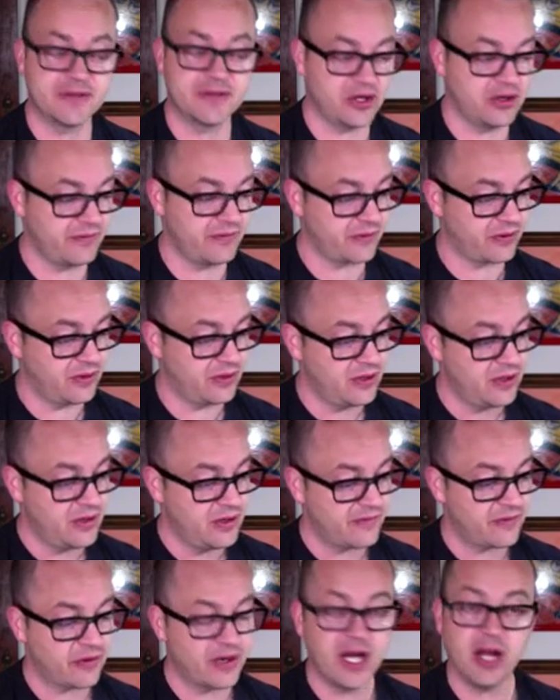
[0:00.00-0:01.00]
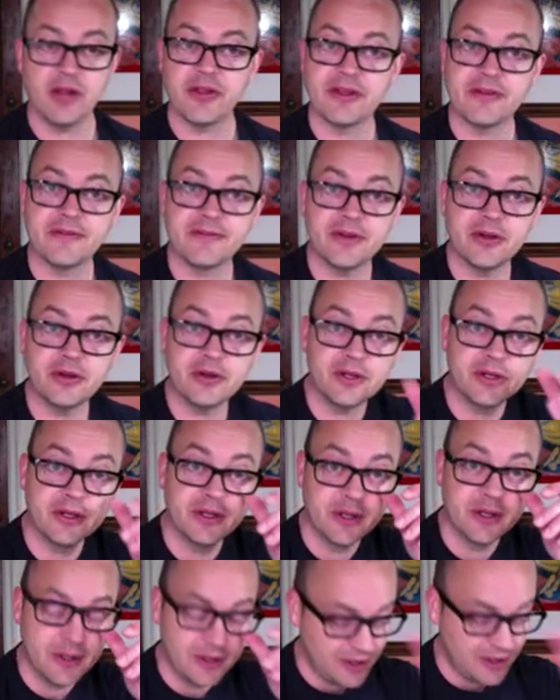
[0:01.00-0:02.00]
over for healthy food.
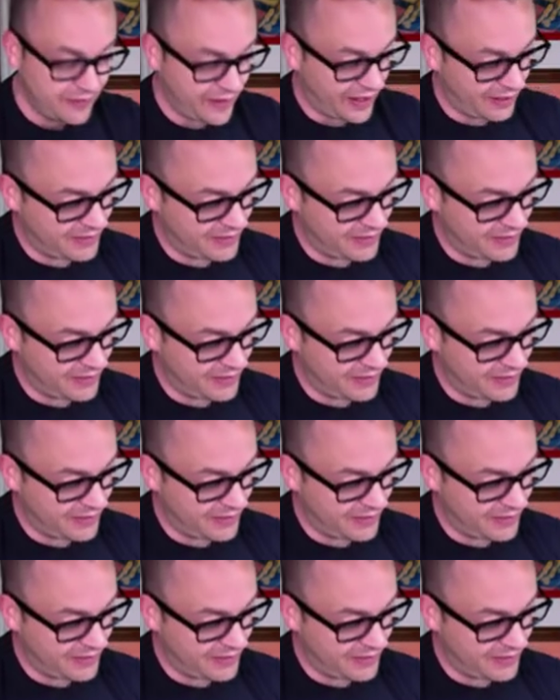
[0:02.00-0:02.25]
That